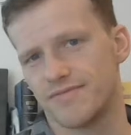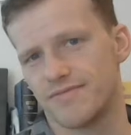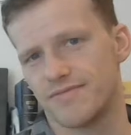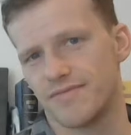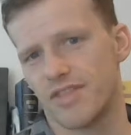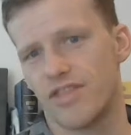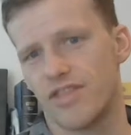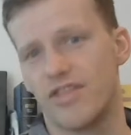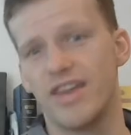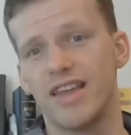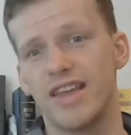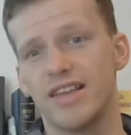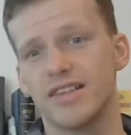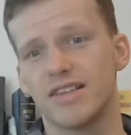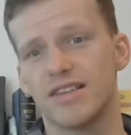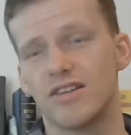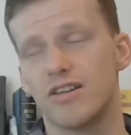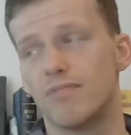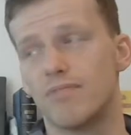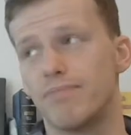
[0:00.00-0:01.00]
Things
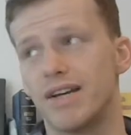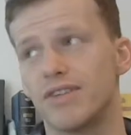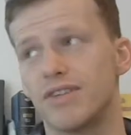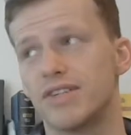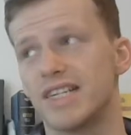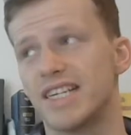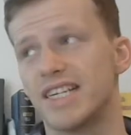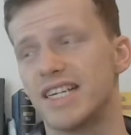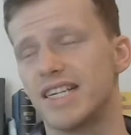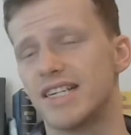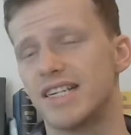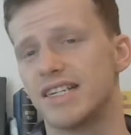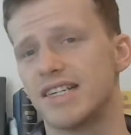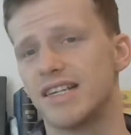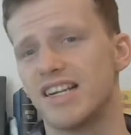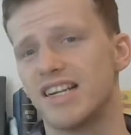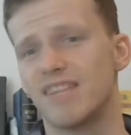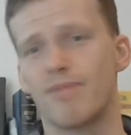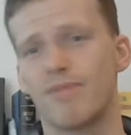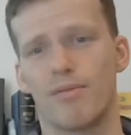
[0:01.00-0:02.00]
are about to get
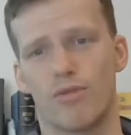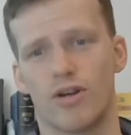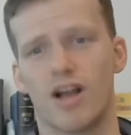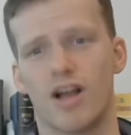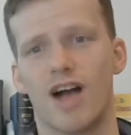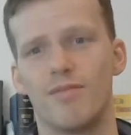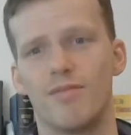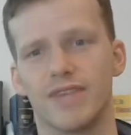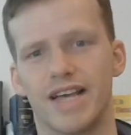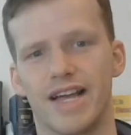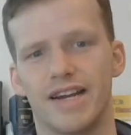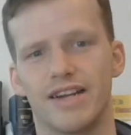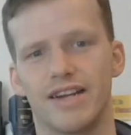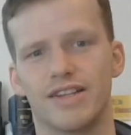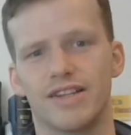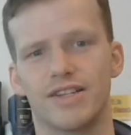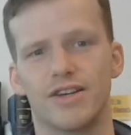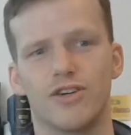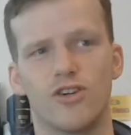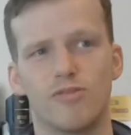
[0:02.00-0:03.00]
a little bit more complicated,
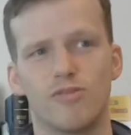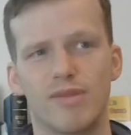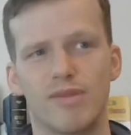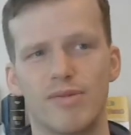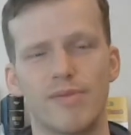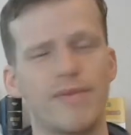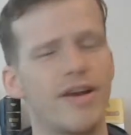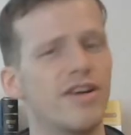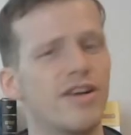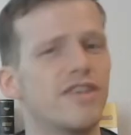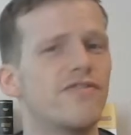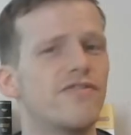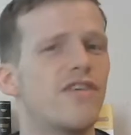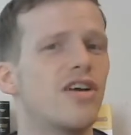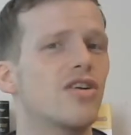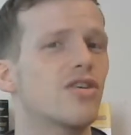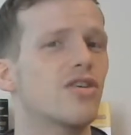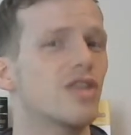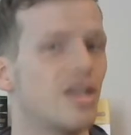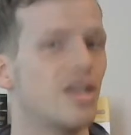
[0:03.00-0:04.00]
so be prepared to
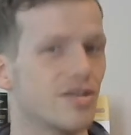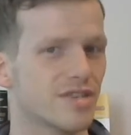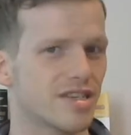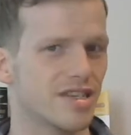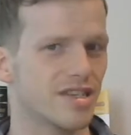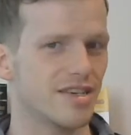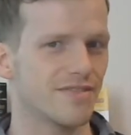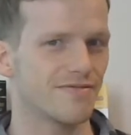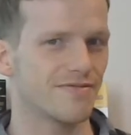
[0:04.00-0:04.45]
follow closely.